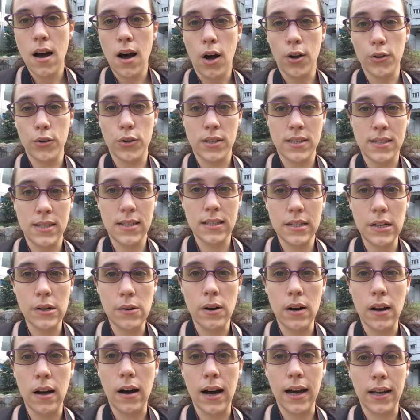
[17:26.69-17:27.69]
on the
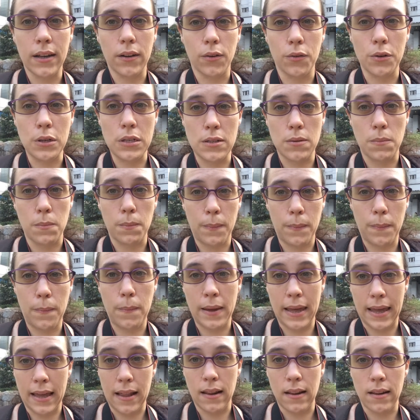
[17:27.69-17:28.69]
Cinderella and on the
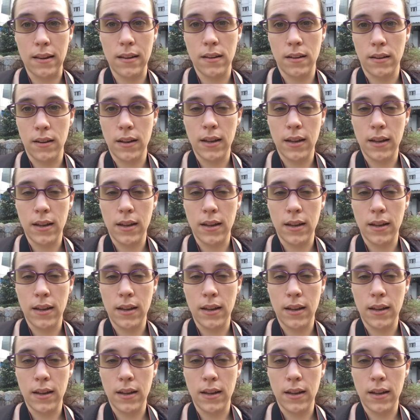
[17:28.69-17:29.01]
Belle